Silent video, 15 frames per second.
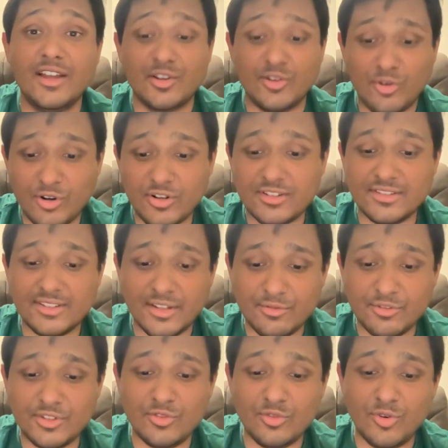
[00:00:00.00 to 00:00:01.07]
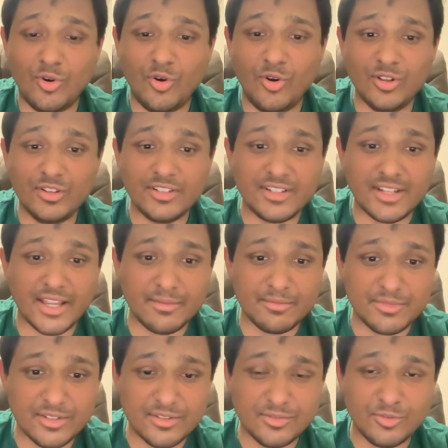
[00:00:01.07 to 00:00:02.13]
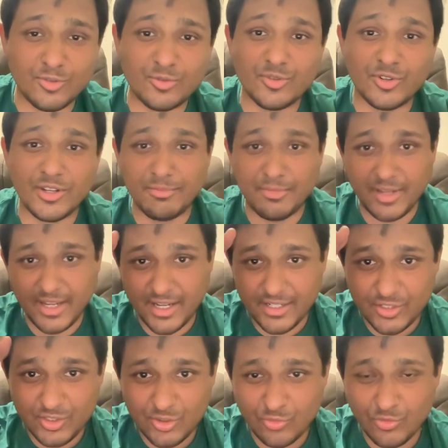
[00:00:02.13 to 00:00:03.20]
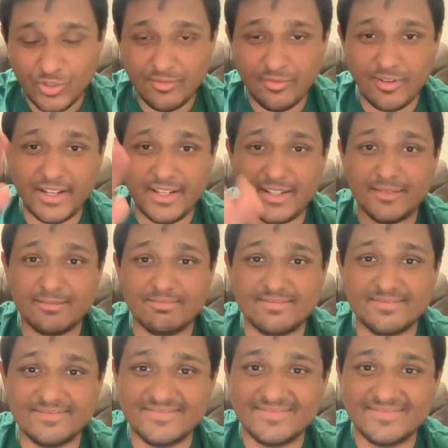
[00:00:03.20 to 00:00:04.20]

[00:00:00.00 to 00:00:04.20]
God is there with you all the time. Just look to him and you will find him.